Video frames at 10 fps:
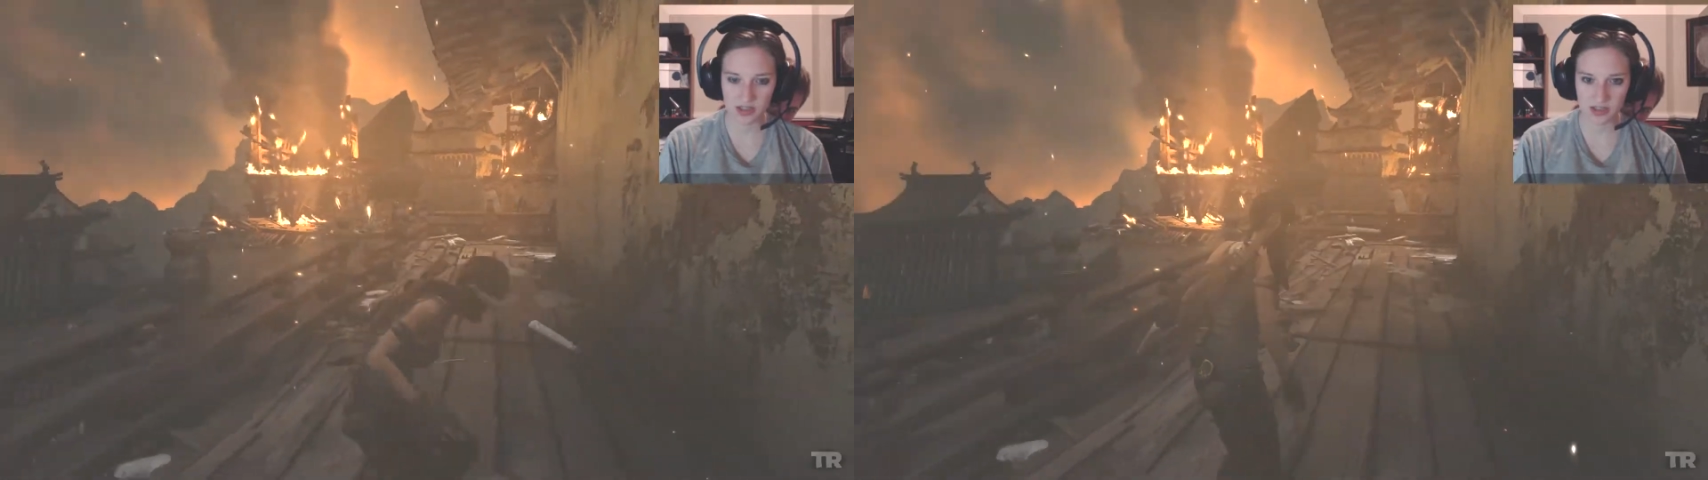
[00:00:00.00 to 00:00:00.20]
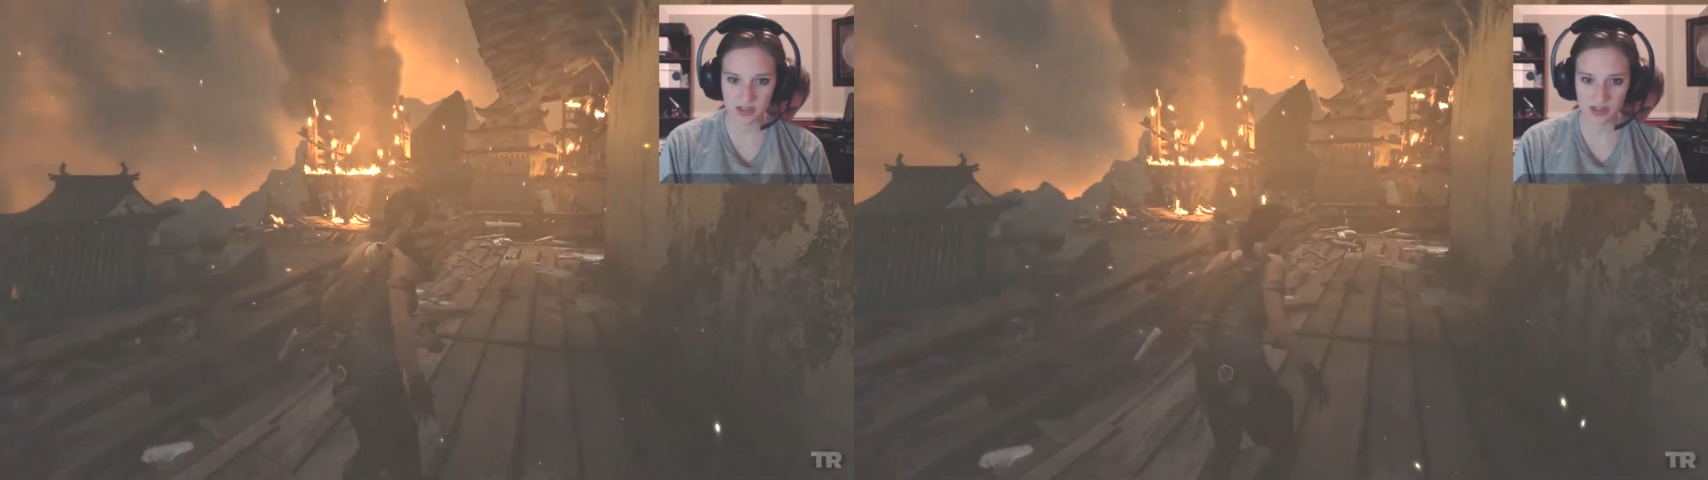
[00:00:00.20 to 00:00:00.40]
It's a
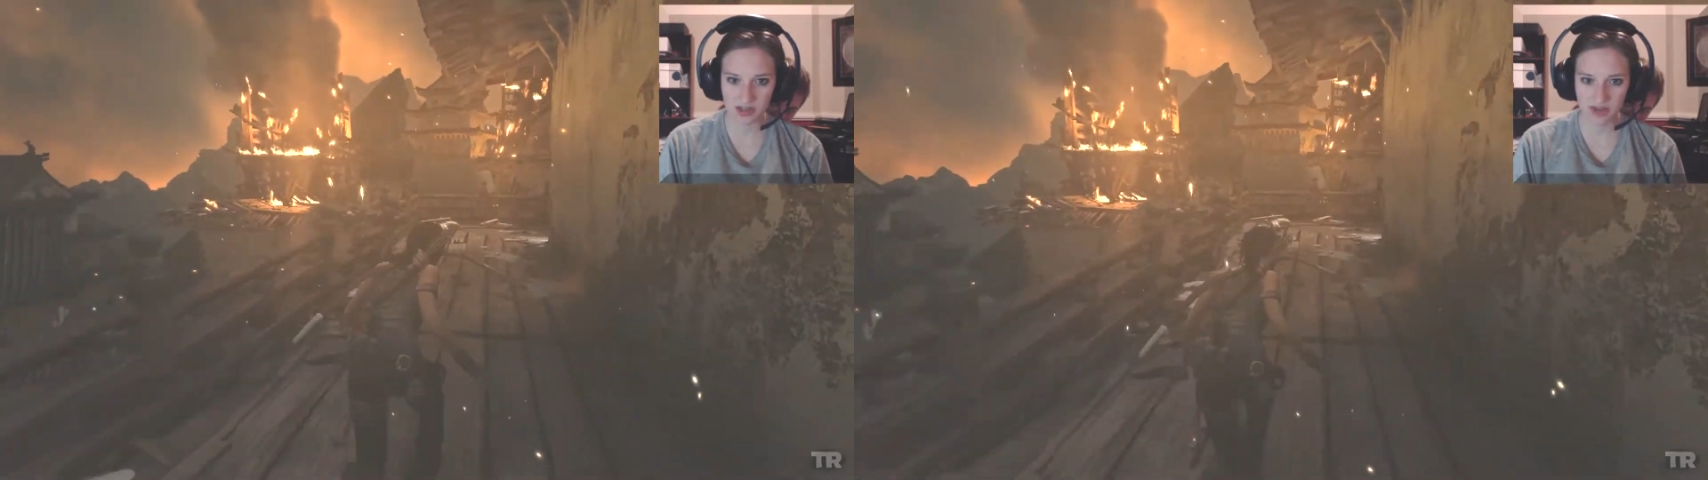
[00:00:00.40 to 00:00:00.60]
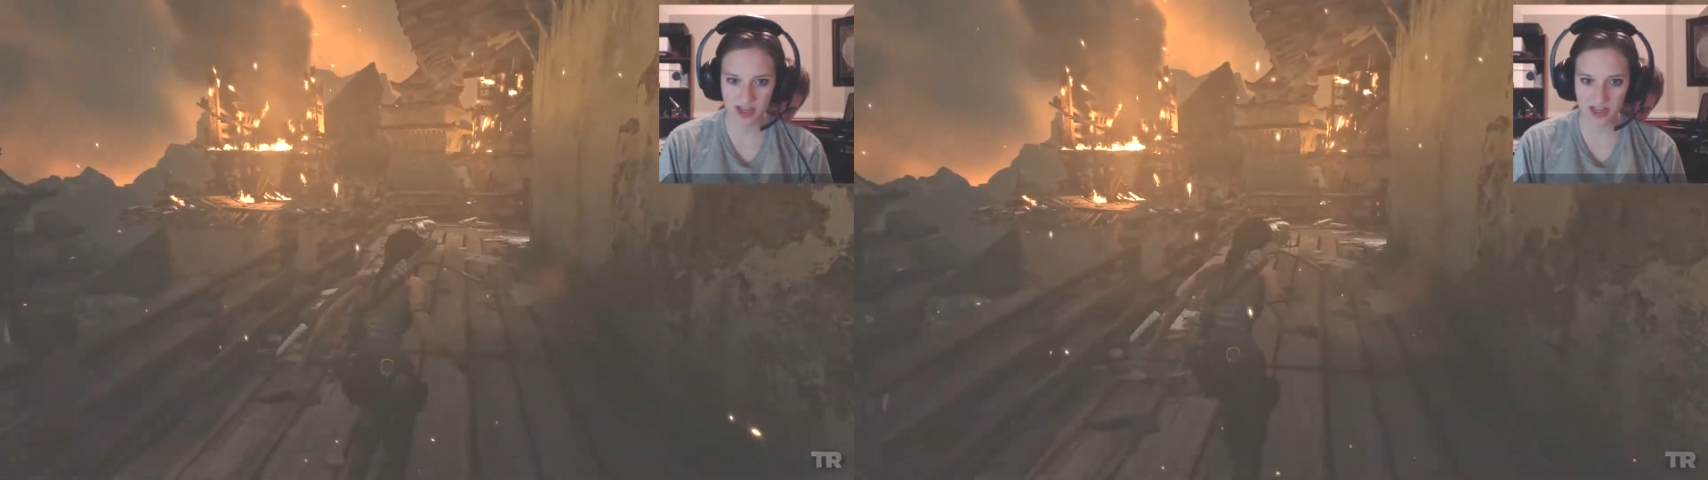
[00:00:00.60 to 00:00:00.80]
good thing
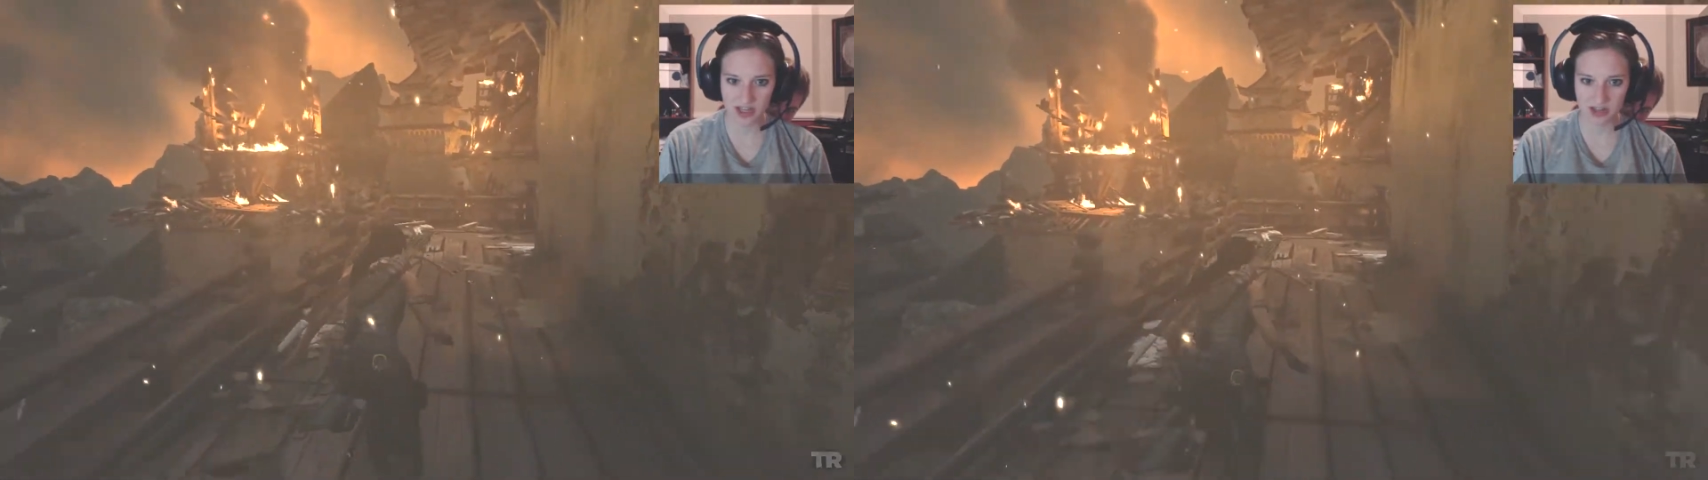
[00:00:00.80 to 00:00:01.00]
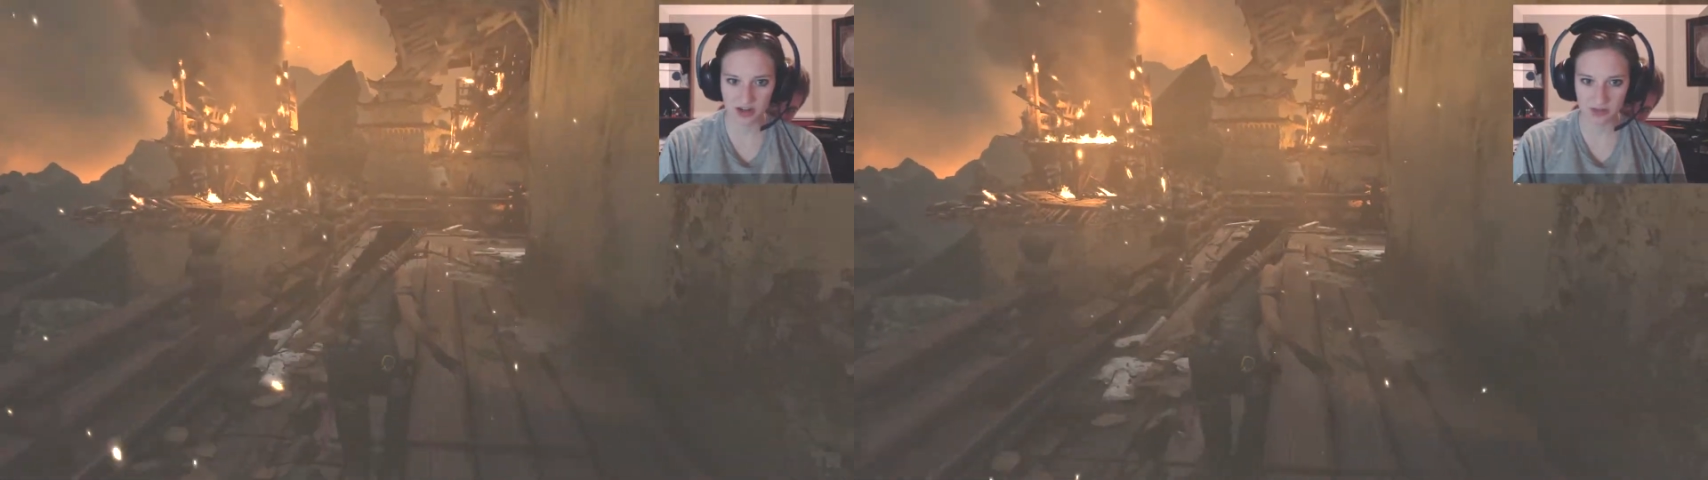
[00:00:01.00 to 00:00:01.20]
my
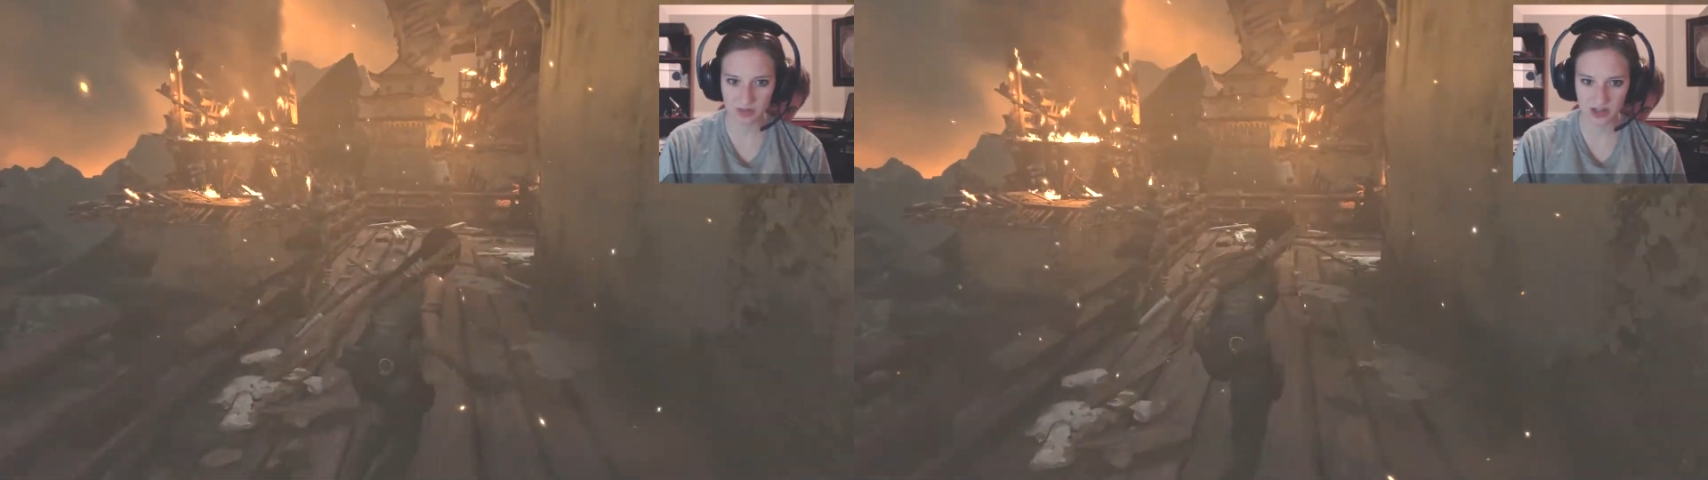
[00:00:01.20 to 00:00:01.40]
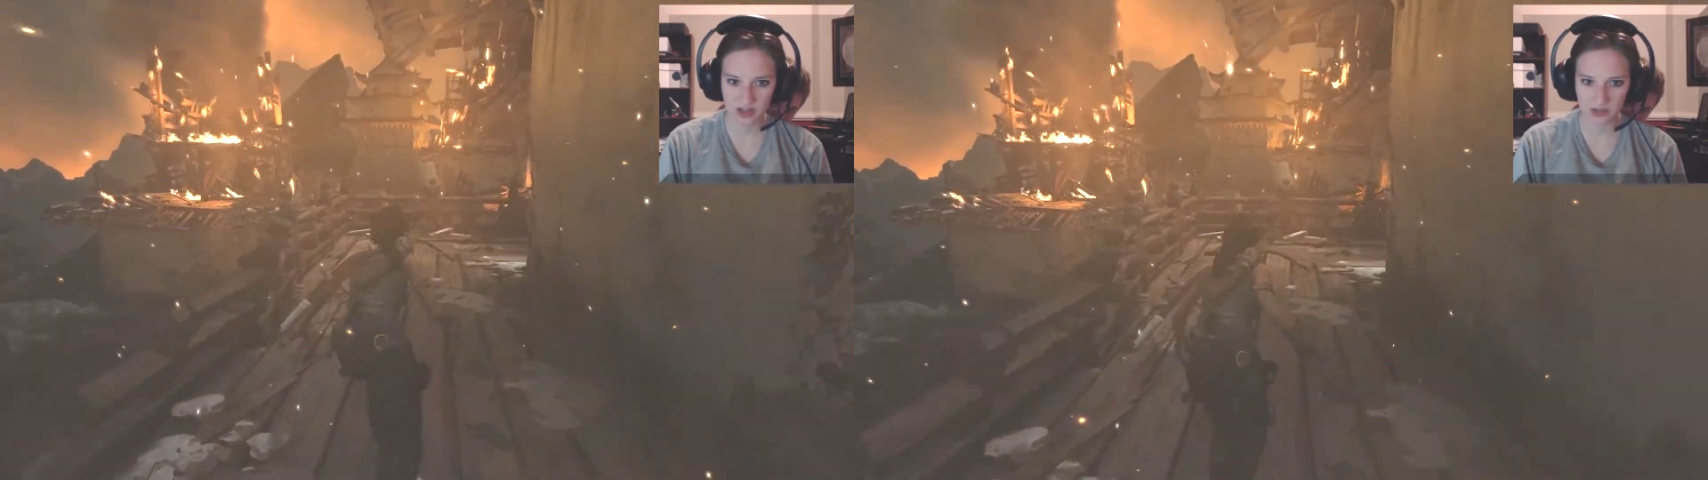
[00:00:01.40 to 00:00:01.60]
hands are
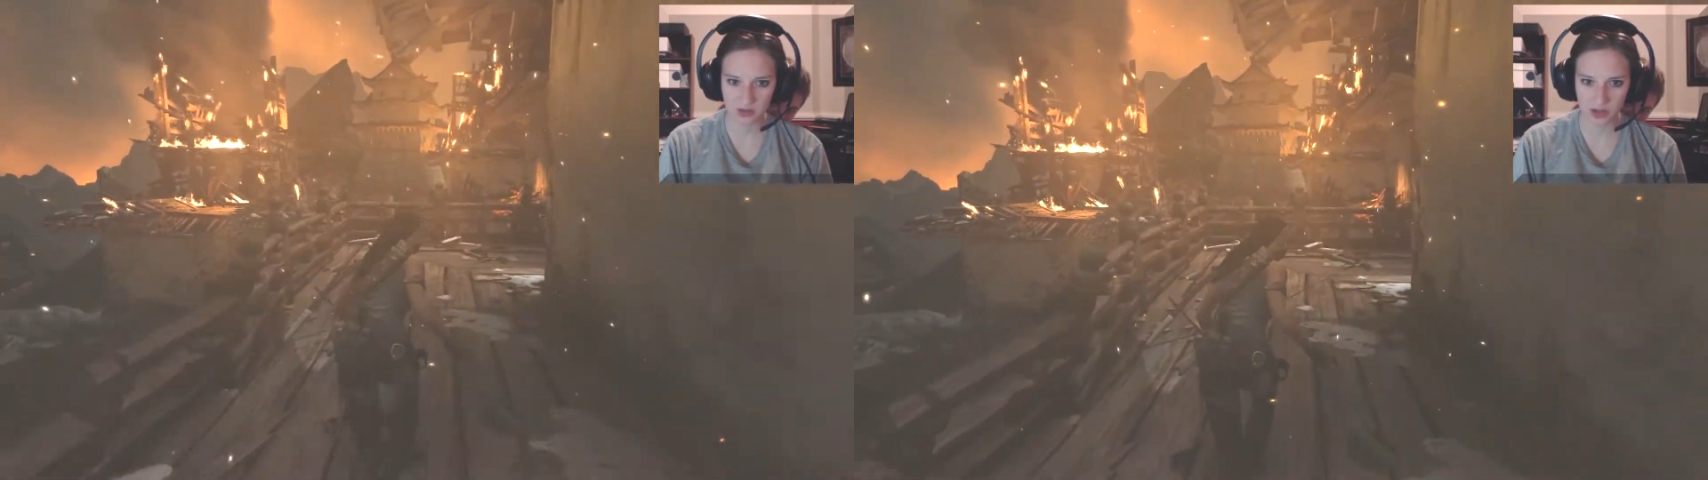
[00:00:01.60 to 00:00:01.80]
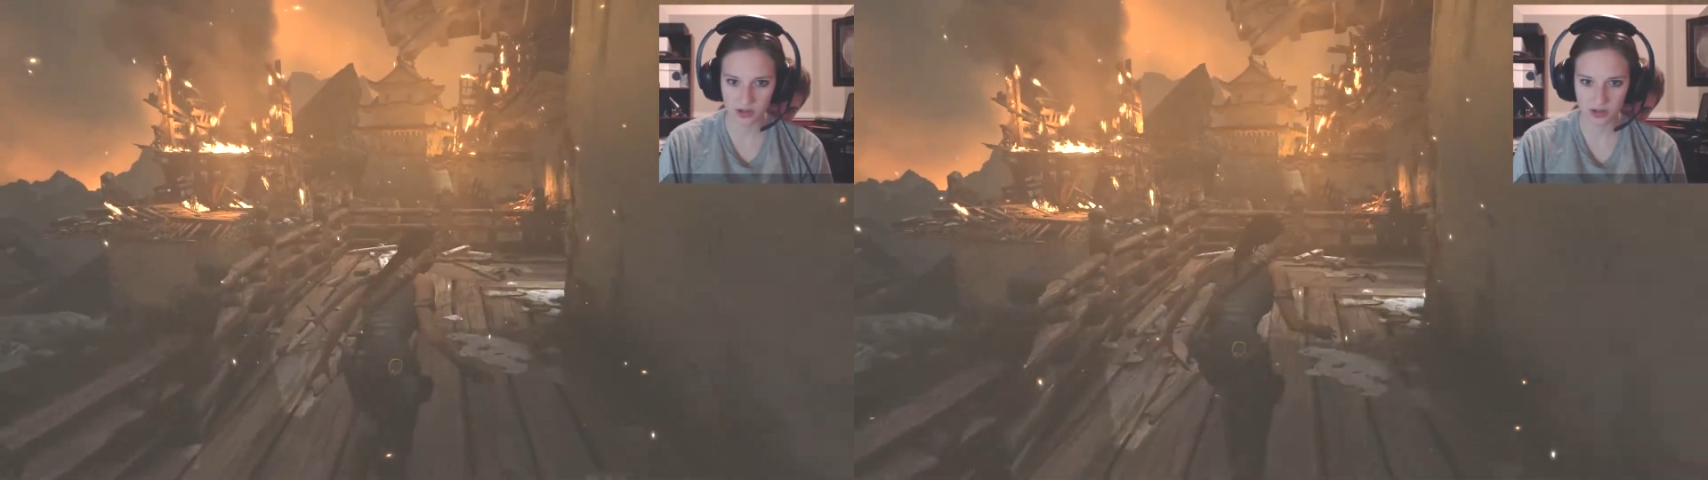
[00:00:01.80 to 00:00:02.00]

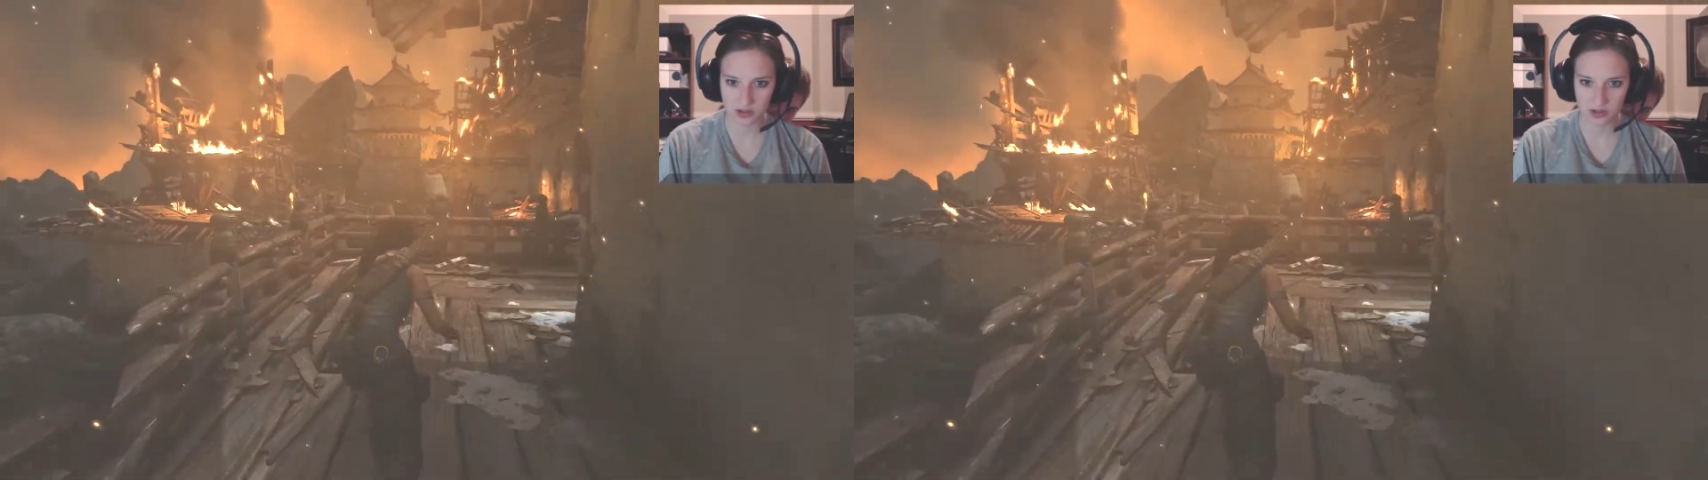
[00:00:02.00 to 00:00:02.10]
impenetrable.